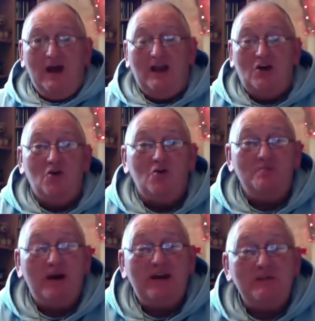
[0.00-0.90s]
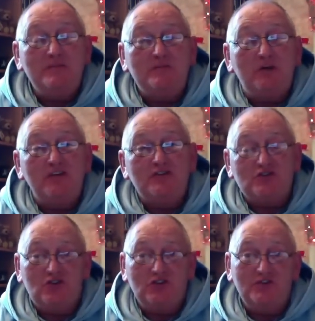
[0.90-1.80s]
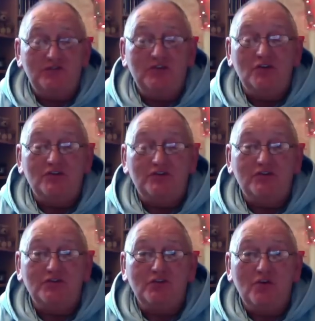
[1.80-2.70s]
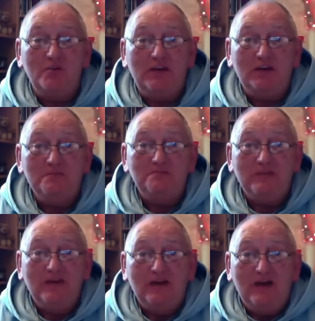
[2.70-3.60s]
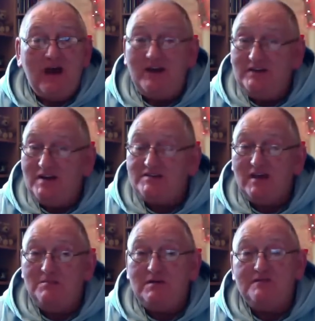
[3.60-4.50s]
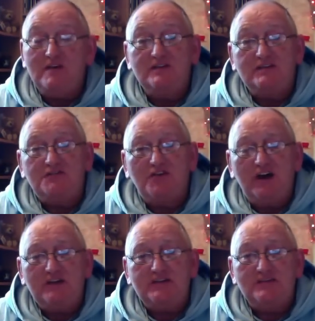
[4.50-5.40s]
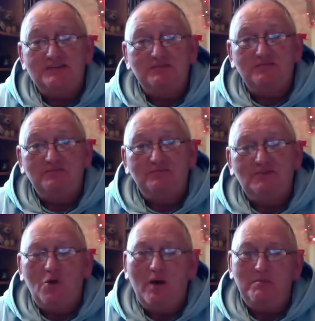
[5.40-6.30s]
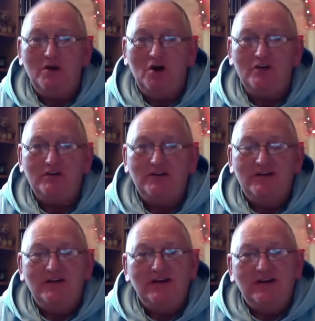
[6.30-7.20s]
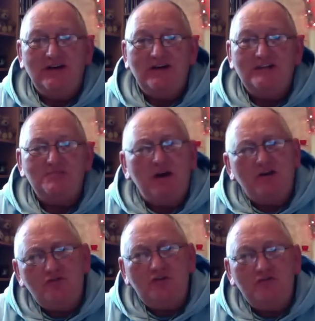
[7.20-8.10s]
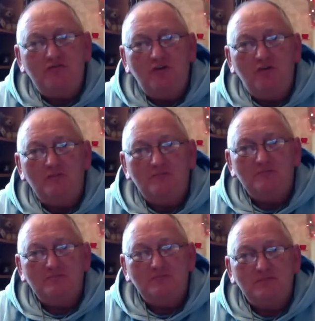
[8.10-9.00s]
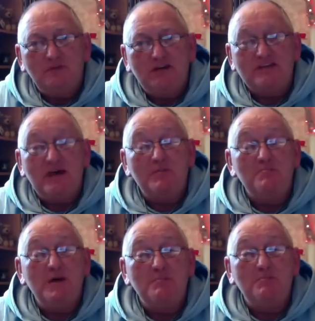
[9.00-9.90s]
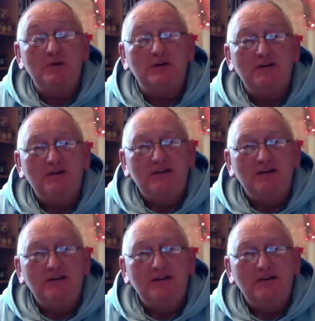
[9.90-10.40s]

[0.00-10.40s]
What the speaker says: Hello, my name is Brother Sean, for those who don't know me. And yes, I'm in fancy dress. No, I'm not. It's my uniform, because I'm a member